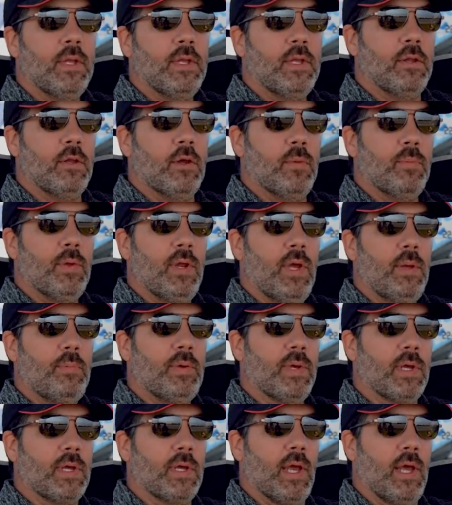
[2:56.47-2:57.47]
You know, but I
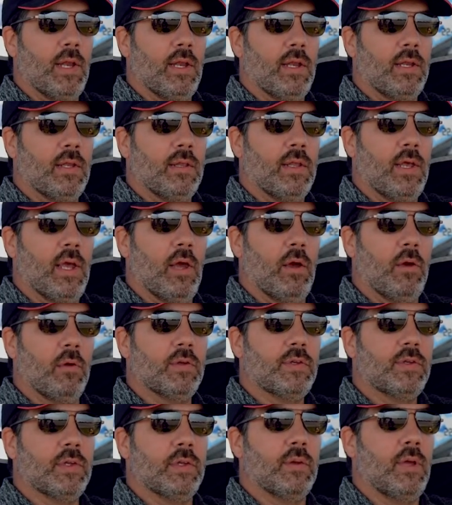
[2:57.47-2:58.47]
pick at it in the
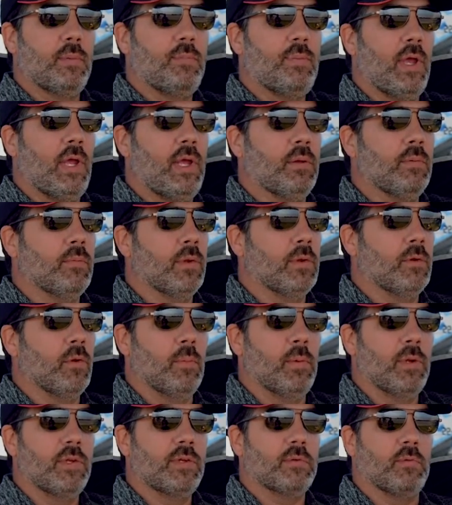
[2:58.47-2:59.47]
house, and I paint when
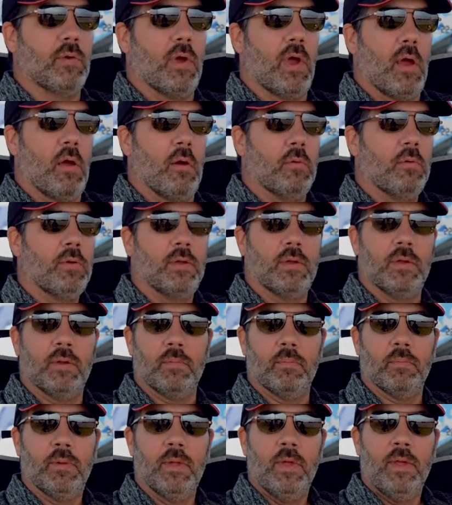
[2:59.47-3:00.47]
nobody's around,
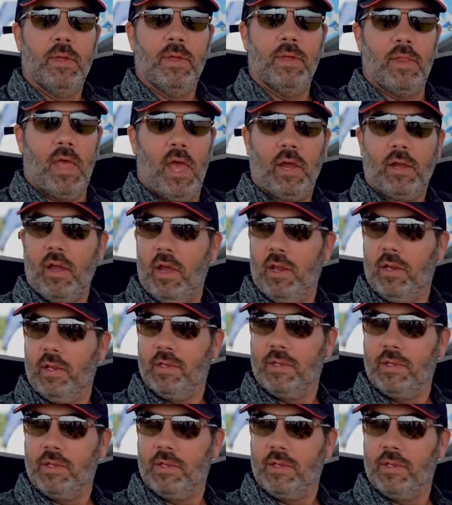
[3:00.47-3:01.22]
and that kind of